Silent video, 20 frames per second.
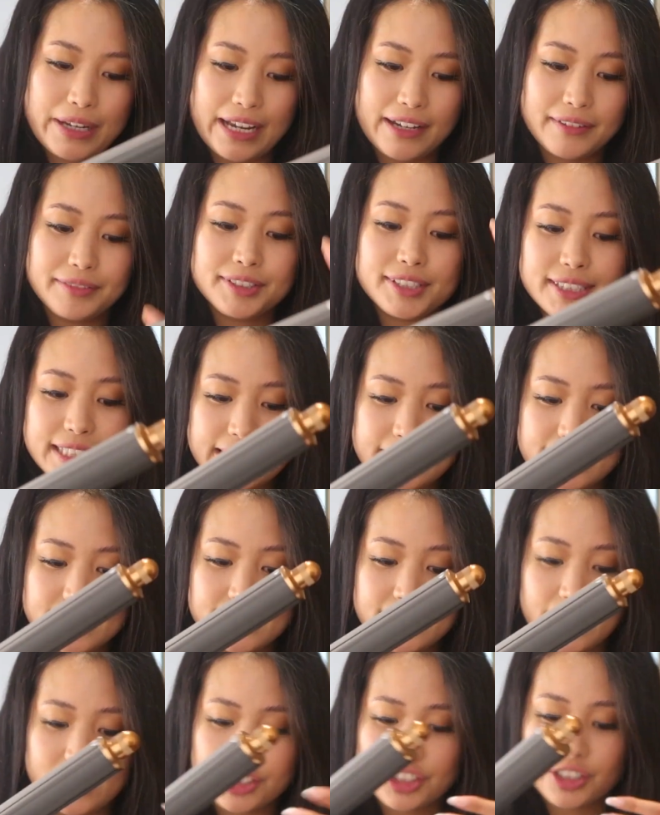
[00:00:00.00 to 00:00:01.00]
have to take a
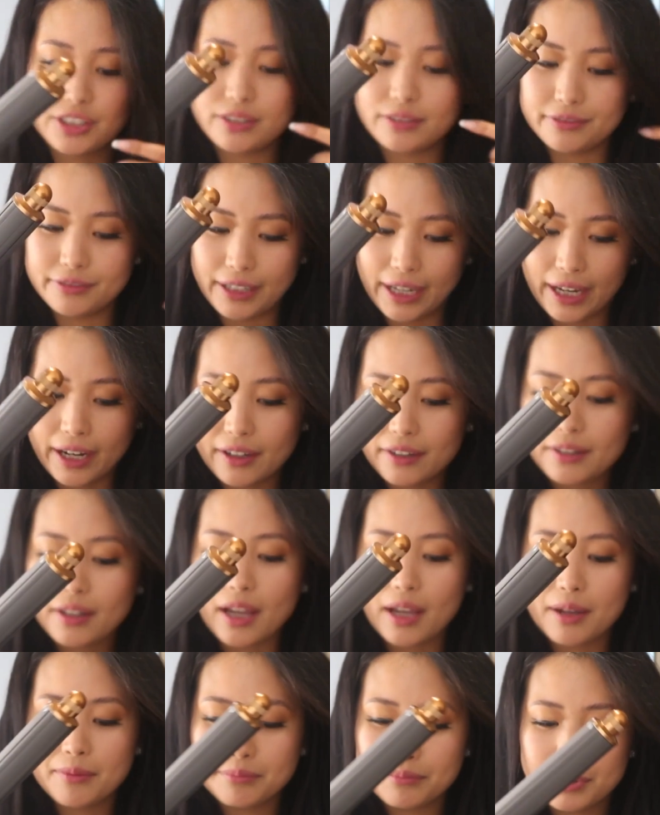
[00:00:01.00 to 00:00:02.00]
section of hair
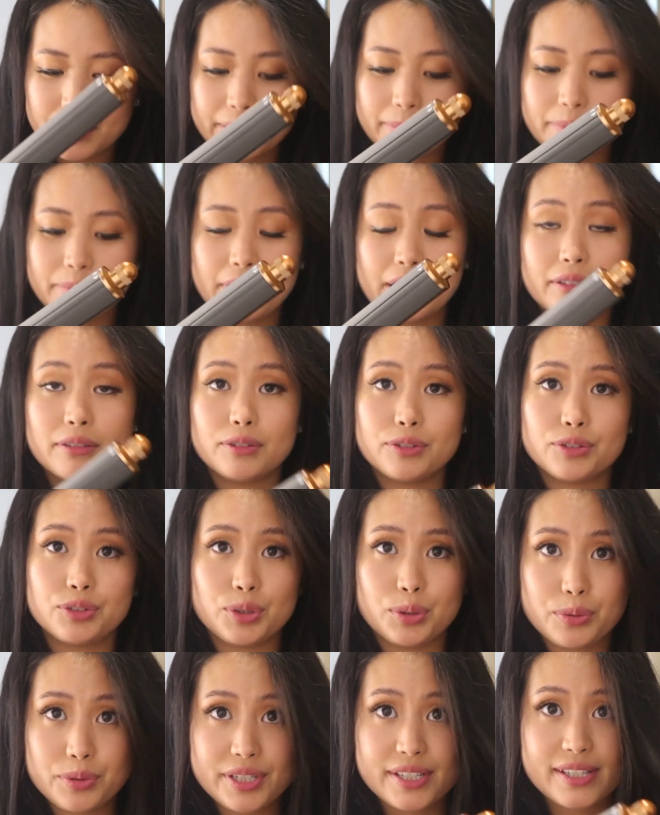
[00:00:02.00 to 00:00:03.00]
and bring barrel
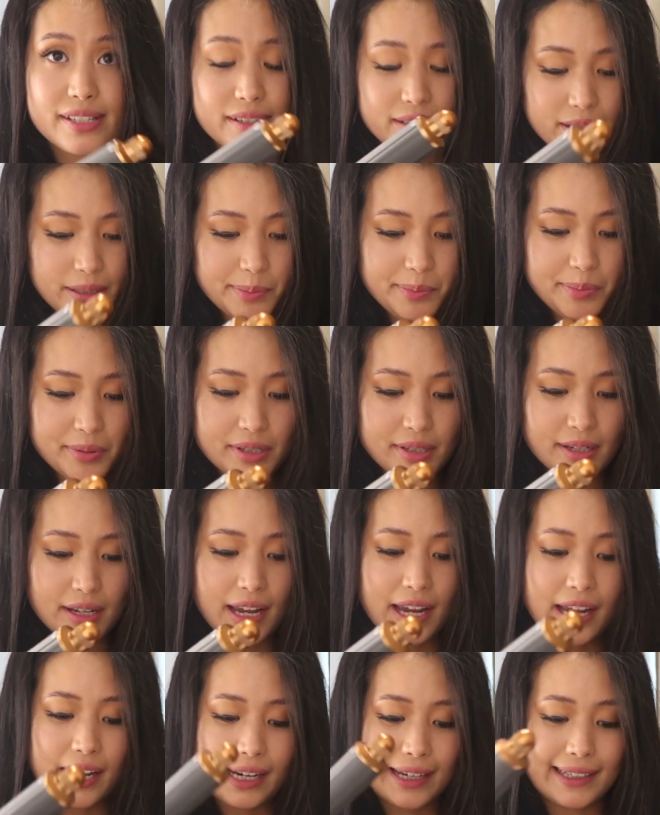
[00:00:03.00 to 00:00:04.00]
towards tips.
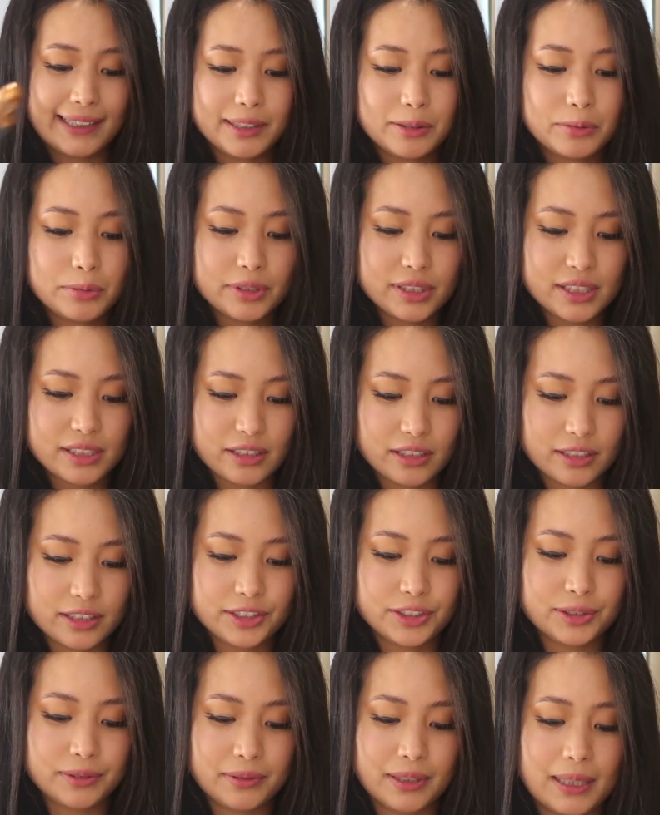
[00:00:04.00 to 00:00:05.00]
Hair will
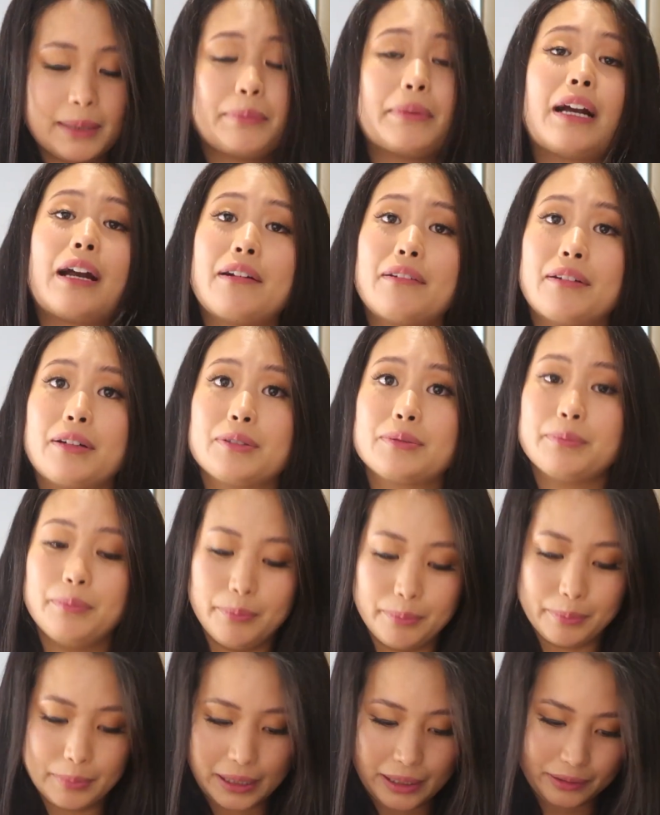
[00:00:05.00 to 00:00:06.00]
start to wrap around
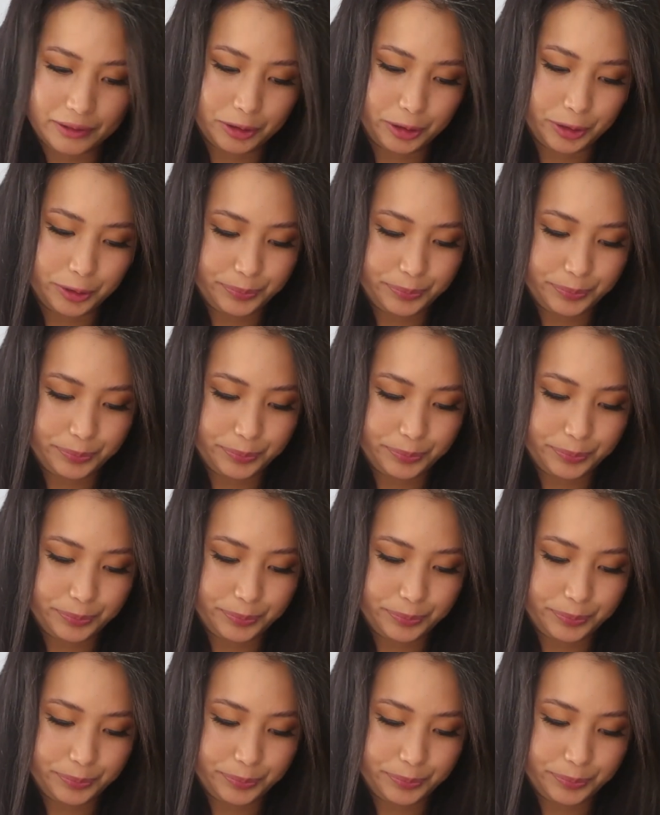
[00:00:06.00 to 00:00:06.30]
barrel.